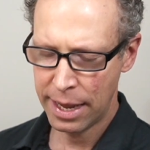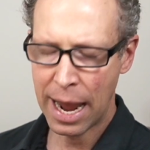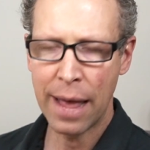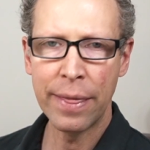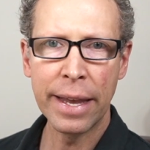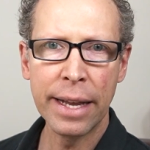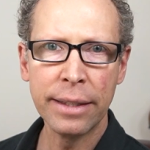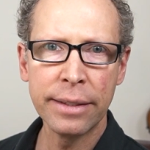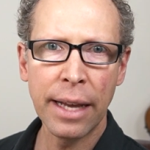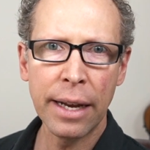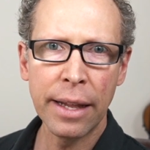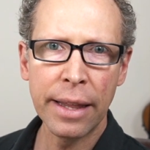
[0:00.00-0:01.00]
And the
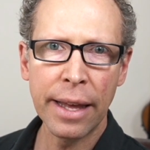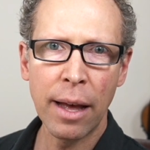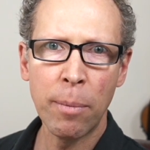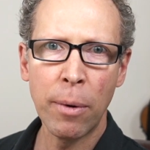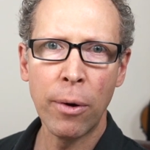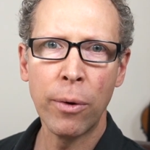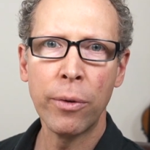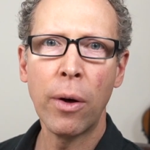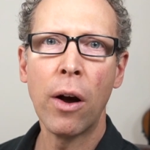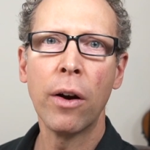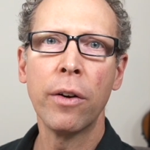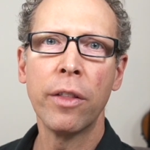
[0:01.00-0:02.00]
inside of the elbow
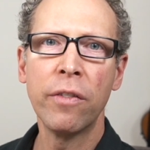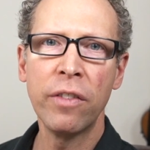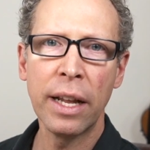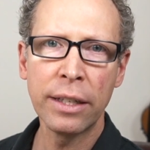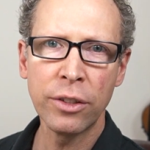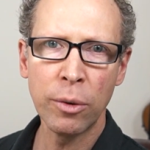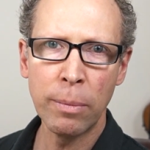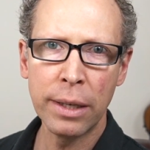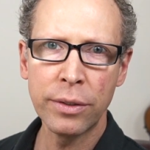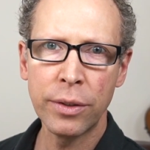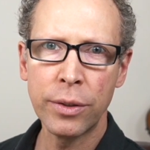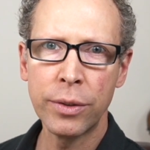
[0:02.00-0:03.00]
are the flexor
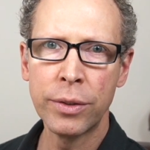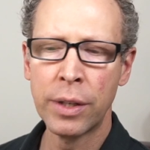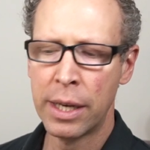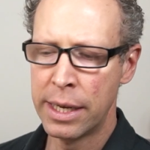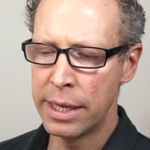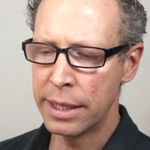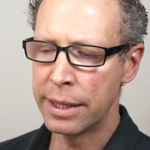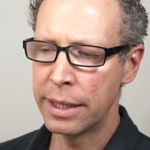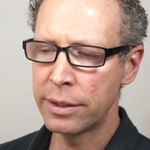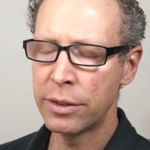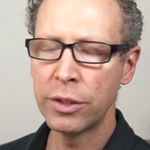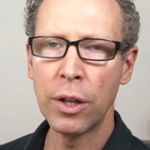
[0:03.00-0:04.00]
muscles, and
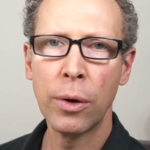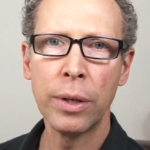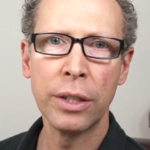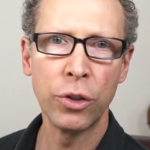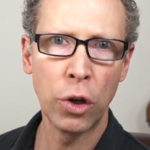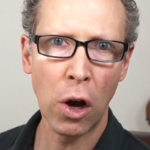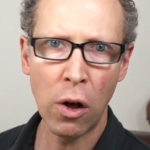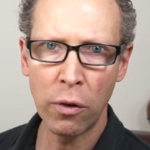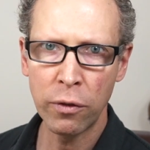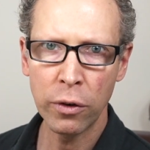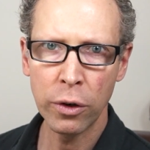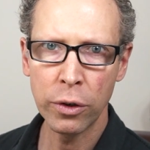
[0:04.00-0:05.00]
this is known as
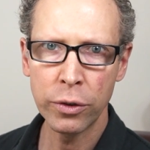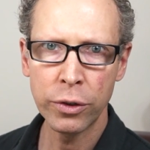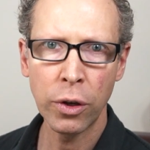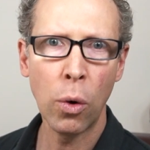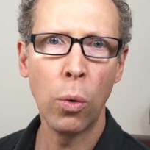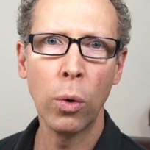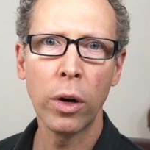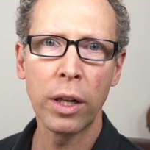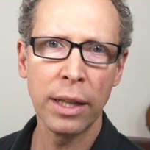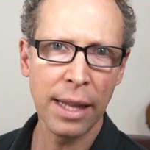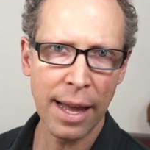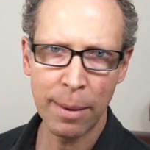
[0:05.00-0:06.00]
golfer's or
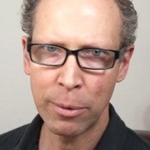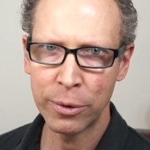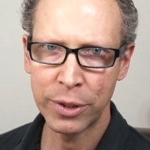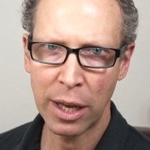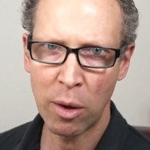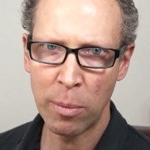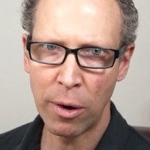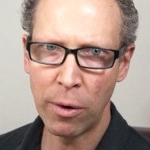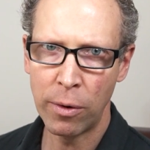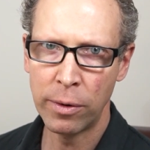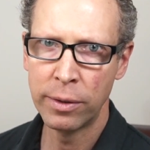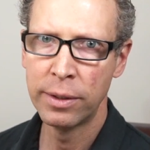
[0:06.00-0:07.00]
climber's elbow.